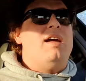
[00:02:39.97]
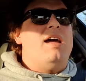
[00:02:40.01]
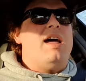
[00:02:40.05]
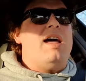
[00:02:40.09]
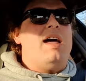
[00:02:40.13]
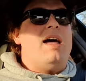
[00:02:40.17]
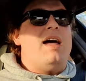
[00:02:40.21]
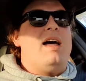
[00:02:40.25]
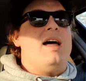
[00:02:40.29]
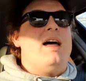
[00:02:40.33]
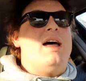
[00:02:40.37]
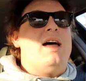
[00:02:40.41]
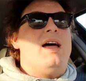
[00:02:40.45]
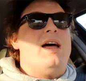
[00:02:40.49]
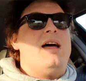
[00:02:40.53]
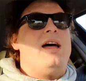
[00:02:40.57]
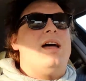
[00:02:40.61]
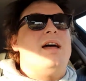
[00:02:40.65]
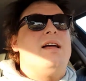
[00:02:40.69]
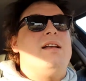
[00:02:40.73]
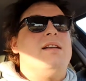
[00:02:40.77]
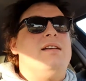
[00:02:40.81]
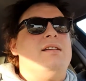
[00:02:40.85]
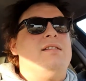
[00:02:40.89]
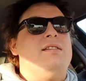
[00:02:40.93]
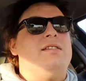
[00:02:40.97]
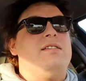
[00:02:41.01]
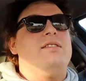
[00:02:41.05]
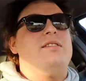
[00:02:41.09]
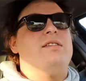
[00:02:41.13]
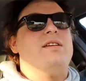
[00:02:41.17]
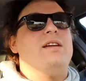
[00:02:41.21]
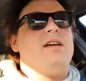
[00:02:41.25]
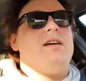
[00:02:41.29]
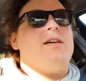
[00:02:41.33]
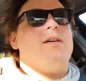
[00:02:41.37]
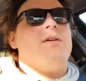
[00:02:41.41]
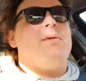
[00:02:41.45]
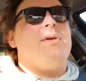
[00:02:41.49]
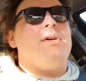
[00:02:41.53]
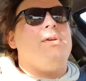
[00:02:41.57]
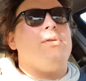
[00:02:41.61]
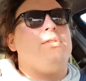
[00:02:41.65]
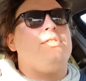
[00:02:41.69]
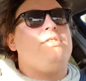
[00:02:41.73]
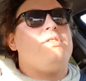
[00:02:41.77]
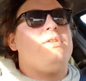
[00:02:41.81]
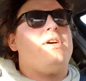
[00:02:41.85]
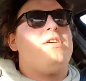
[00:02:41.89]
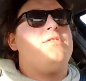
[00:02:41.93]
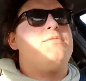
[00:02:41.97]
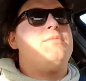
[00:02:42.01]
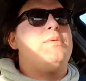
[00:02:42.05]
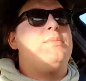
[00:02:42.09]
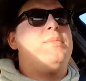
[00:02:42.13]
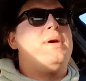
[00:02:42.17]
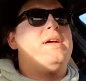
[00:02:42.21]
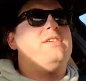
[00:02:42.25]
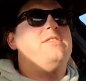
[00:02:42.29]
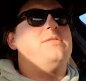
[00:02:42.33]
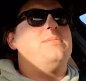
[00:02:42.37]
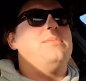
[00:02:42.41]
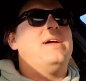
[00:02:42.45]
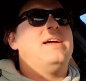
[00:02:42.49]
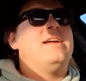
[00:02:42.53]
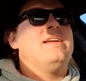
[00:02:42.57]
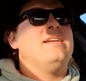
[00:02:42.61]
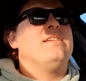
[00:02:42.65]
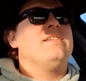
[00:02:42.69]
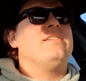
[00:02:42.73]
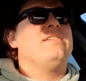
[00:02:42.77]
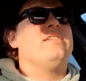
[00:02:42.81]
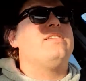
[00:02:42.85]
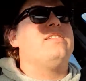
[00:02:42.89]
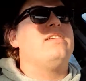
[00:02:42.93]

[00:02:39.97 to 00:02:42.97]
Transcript: and we also have my best mate's